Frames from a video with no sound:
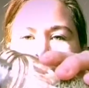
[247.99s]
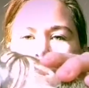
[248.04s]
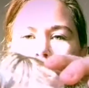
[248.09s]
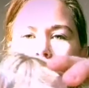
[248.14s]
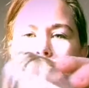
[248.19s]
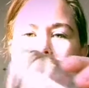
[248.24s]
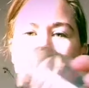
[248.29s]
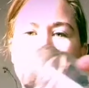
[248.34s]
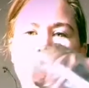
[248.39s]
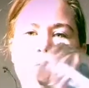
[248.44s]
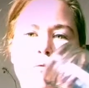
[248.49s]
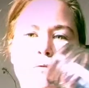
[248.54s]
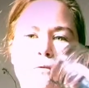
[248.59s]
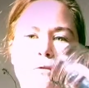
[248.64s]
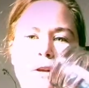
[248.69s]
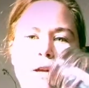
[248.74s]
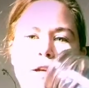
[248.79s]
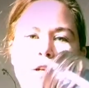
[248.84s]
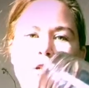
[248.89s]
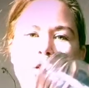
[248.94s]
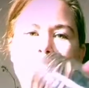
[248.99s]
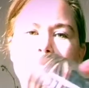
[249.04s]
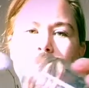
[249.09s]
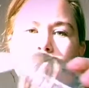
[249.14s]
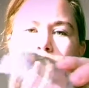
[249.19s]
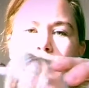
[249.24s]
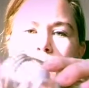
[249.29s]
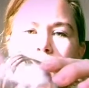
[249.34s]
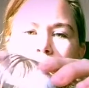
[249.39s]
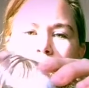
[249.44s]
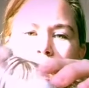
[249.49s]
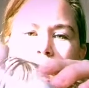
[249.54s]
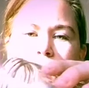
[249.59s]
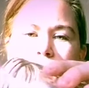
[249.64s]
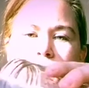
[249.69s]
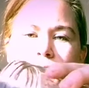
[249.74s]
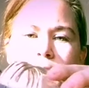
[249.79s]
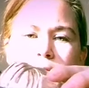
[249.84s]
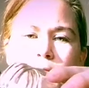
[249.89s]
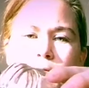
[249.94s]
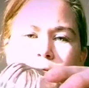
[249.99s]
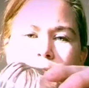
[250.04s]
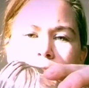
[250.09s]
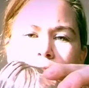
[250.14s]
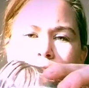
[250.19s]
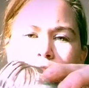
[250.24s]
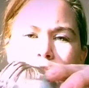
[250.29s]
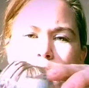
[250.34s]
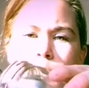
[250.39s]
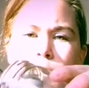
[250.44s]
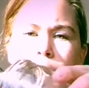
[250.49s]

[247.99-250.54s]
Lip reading: You could put fresh. Sometimes I have fresh,